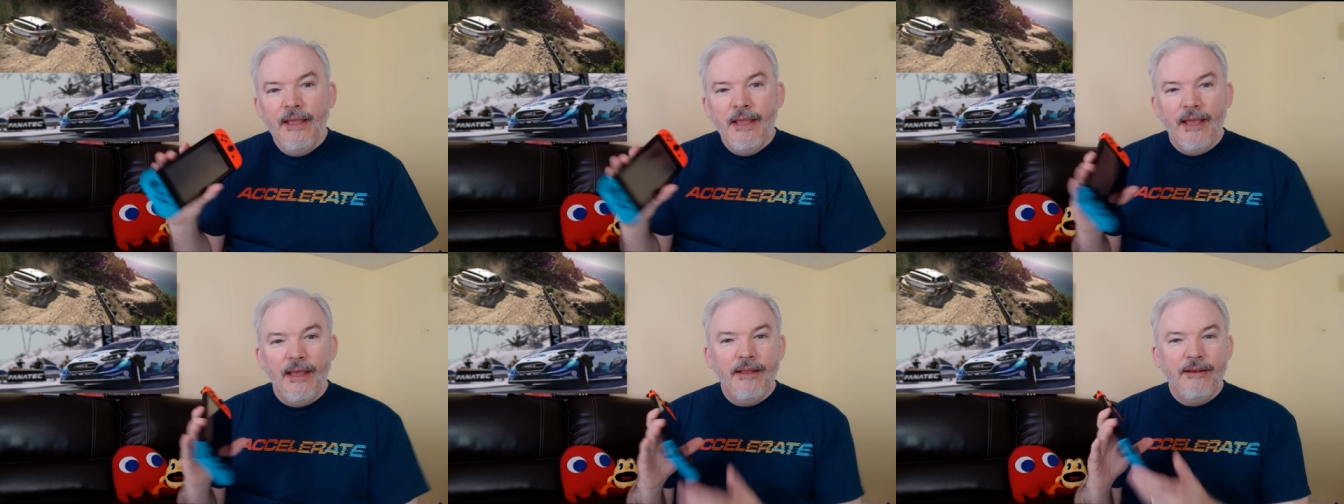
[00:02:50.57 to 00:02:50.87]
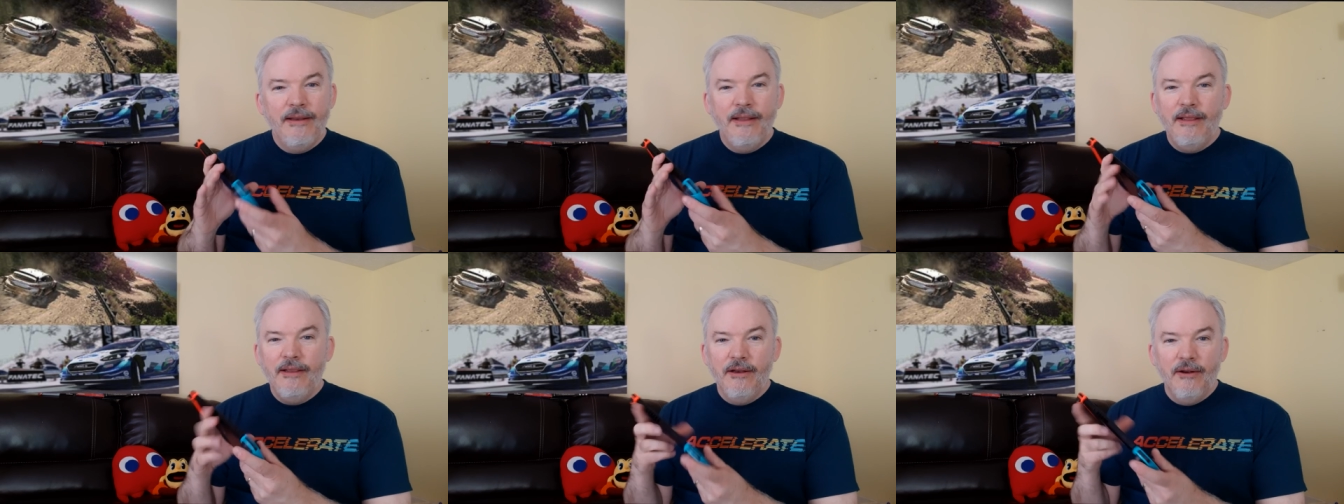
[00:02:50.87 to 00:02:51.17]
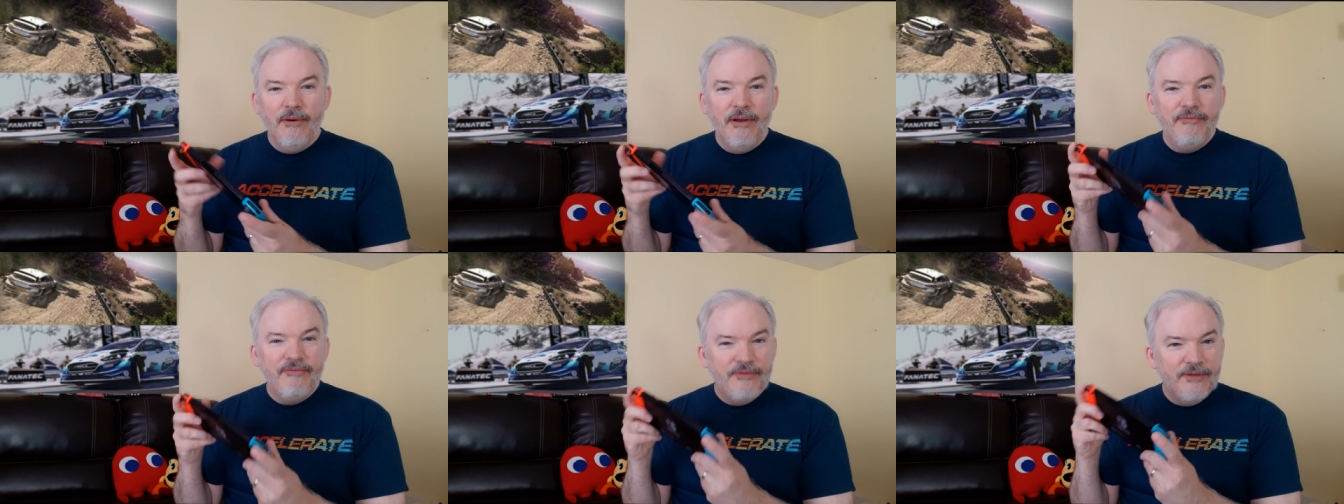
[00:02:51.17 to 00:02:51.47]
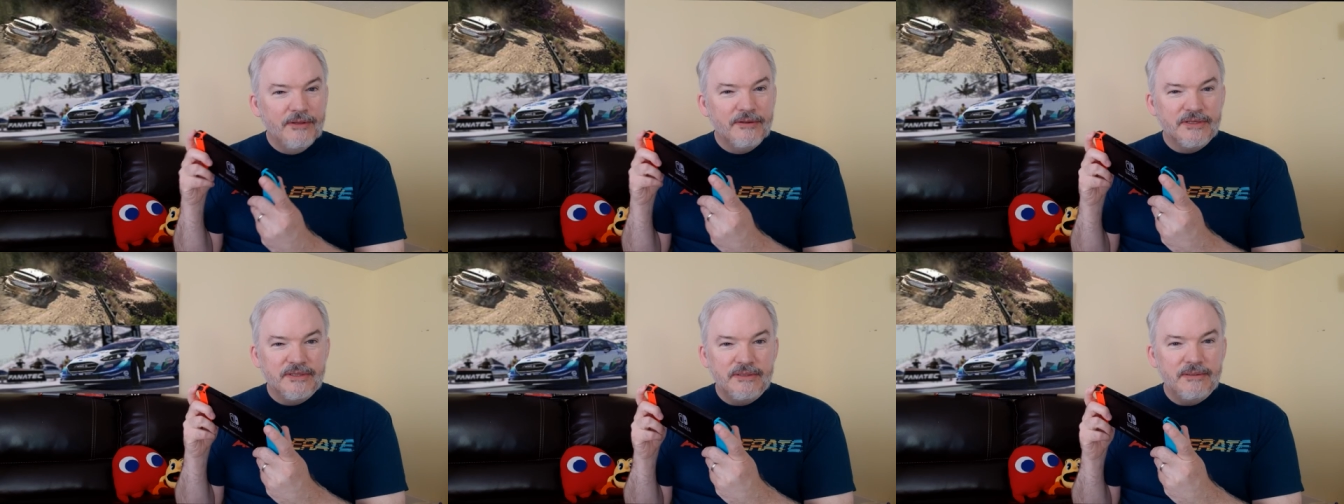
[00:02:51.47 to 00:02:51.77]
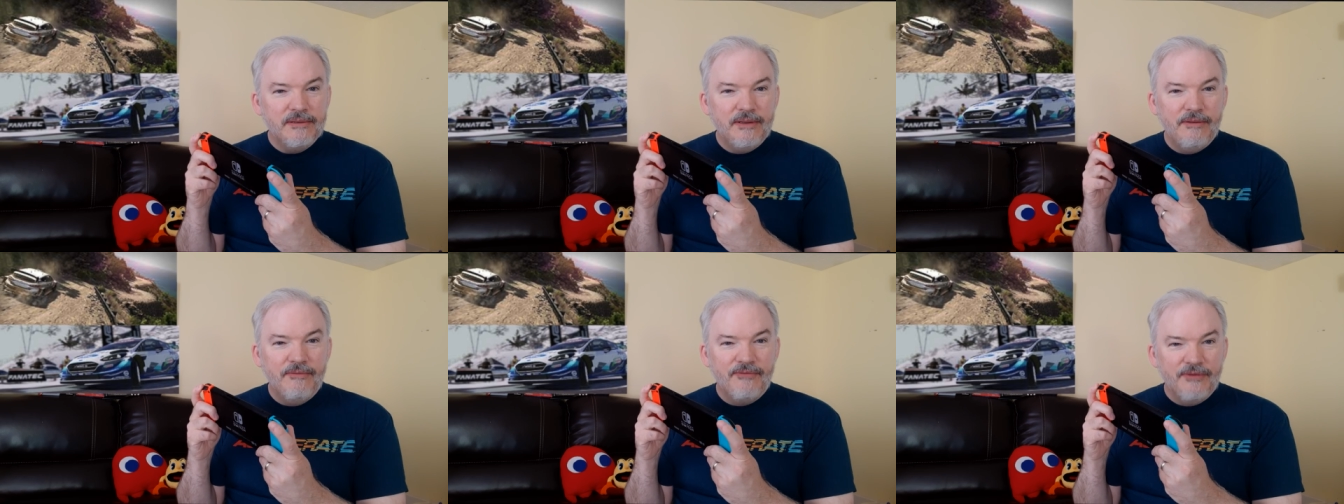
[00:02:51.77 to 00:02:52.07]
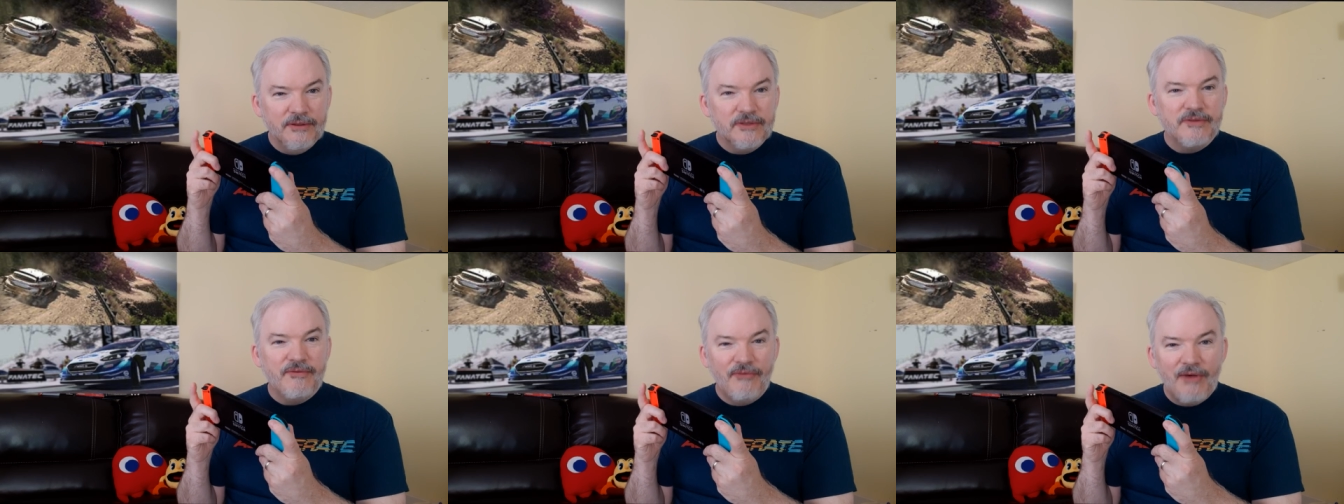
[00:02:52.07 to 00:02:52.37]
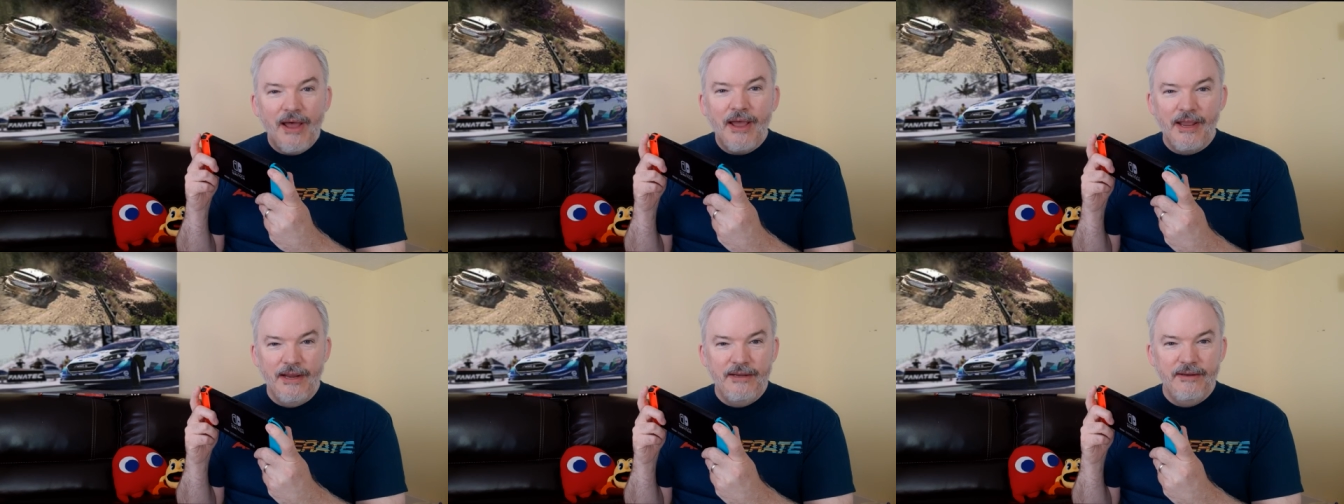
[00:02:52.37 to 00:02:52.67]
And, you know, it feels, it feels
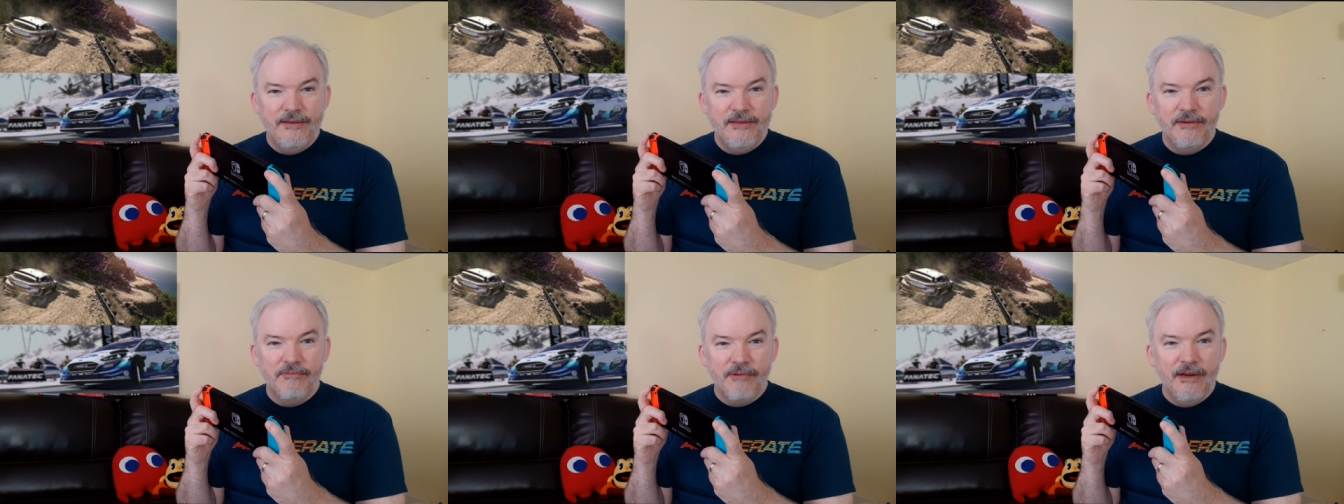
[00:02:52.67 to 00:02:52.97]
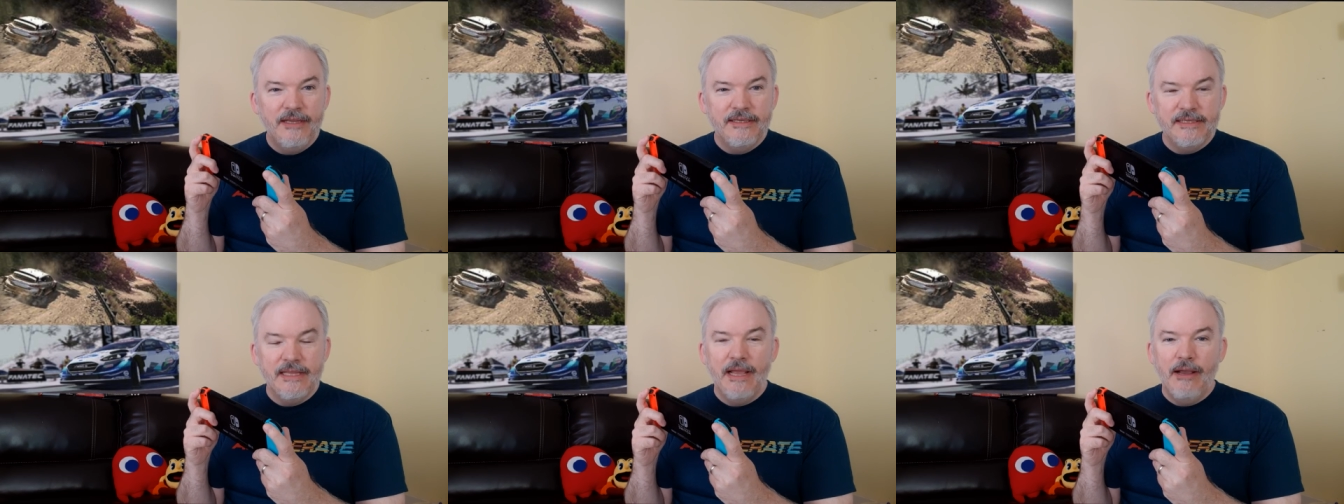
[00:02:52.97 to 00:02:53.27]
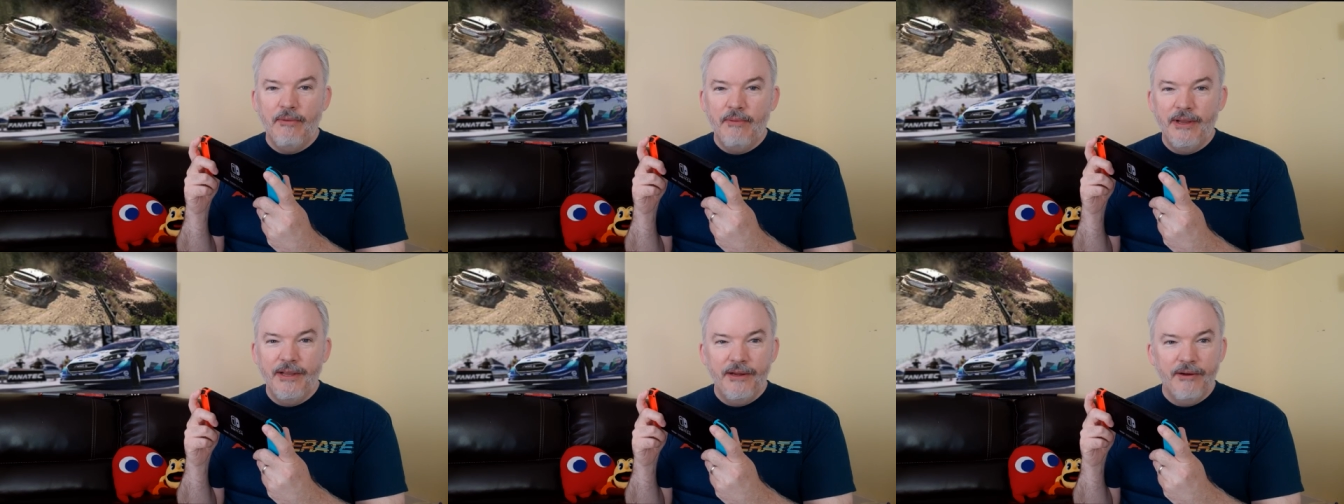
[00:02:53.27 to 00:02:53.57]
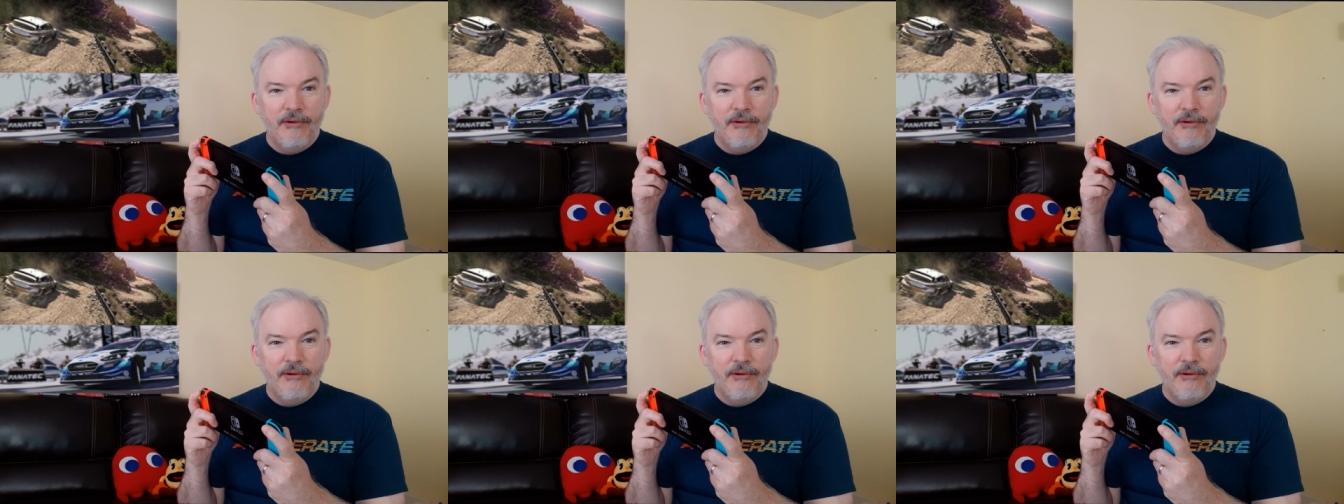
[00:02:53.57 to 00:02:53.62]
fine to race that way.